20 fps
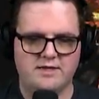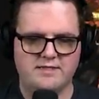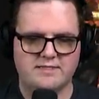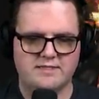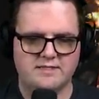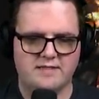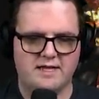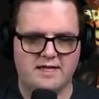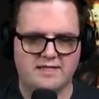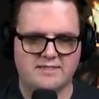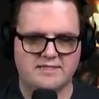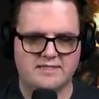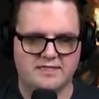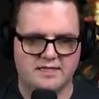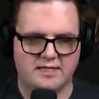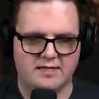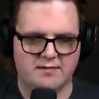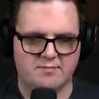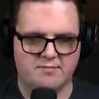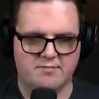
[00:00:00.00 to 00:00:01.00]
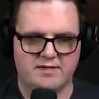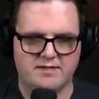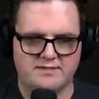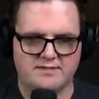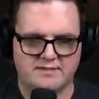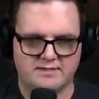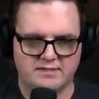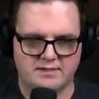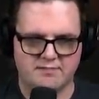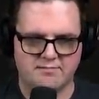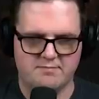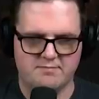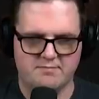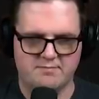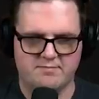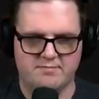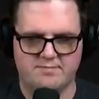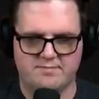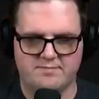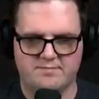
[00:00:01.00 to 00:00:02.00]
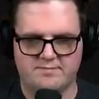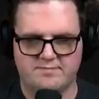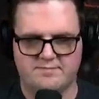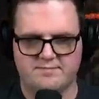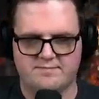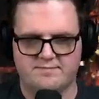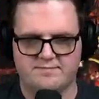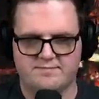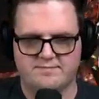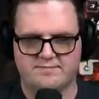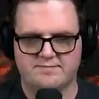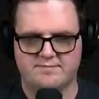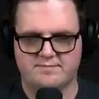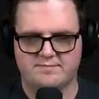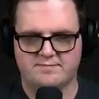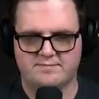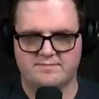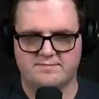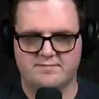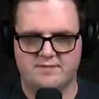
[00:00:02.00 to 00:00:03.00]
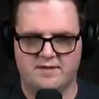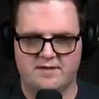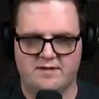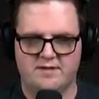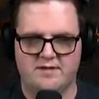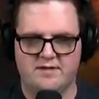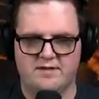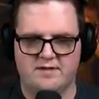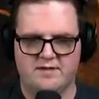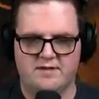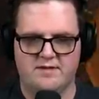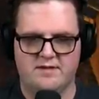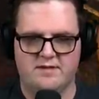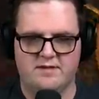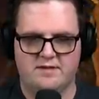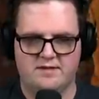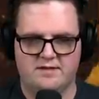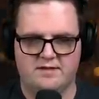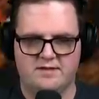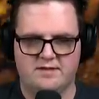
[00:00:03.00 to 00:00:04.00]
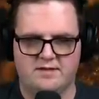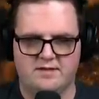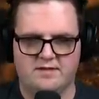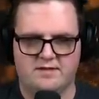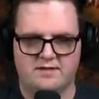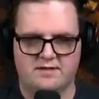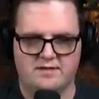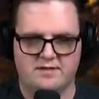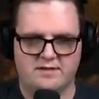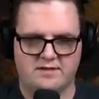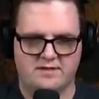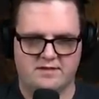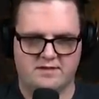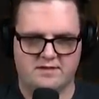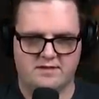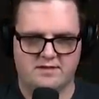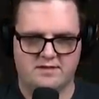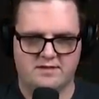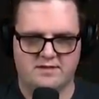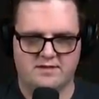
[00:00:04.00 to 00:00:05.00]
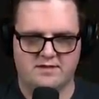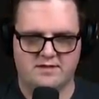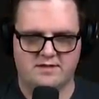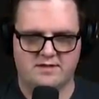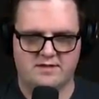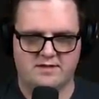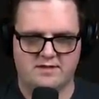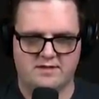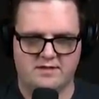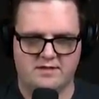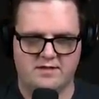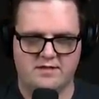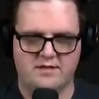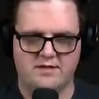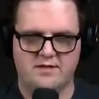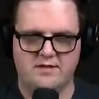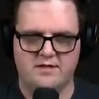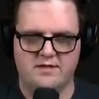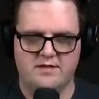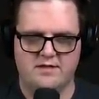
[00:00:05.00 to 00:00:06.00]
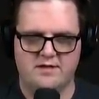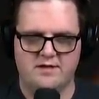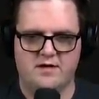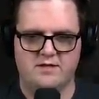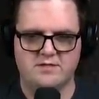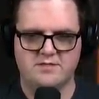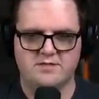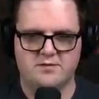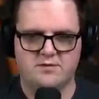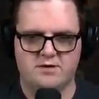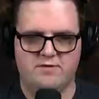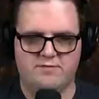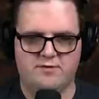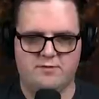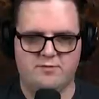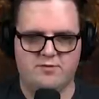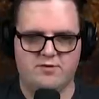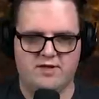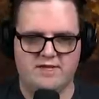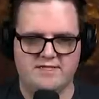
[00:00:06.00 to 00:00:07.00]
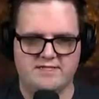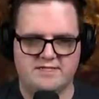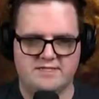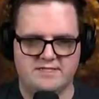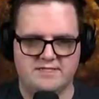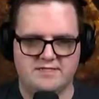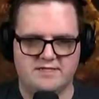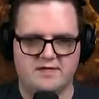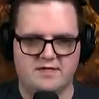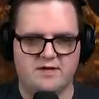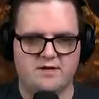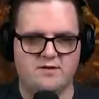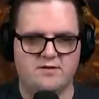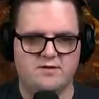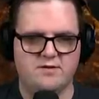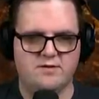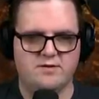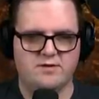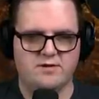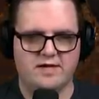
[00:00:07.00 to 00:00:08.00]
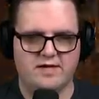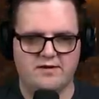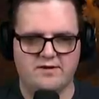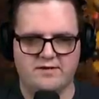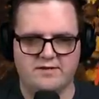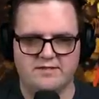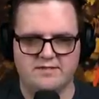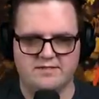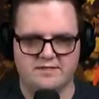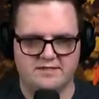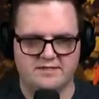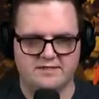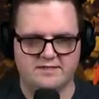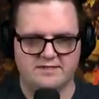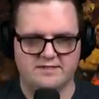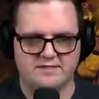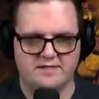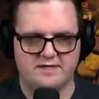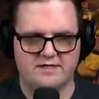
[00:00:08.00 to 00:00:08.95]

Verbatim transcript: let's sleep. Let's sleep. Just sitting, nice fire. Oh, that's nice. Also, whoever oh. placed this. Oh no, okay, you can sit on this side.